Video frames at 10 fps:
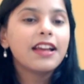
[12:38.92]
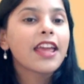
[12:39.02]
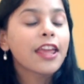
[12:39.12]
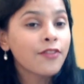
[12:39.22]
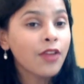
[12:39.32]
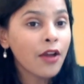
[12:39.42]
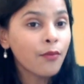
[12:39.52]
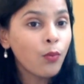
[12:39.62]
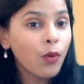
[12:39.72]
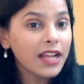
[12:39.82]
If you
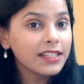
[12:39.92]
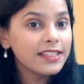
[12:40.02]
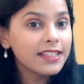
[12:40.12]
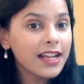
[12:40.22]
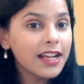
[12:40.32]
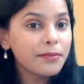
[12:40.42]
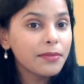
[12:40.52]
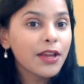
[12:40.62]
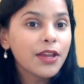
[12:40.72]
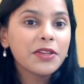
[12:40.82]
have 1 term,
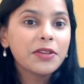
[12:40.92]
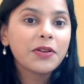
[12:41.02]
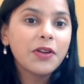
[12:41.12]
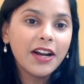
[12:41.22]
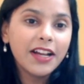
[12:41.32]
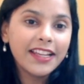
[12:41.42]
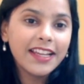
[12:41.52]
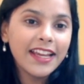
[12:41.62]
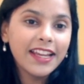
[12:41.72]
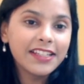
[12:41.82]
you call
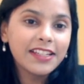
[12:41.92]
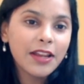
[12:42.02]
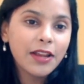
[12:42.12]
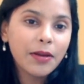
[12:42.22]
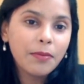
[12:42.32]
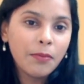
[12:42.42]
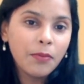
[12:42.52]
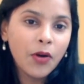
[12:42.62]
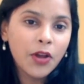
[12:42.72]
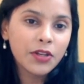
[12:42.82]
it
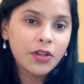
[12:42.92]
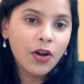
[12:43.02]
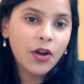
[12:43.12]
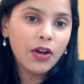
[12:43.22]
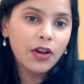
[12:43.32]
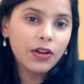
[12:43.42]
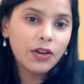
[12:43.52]
monomial.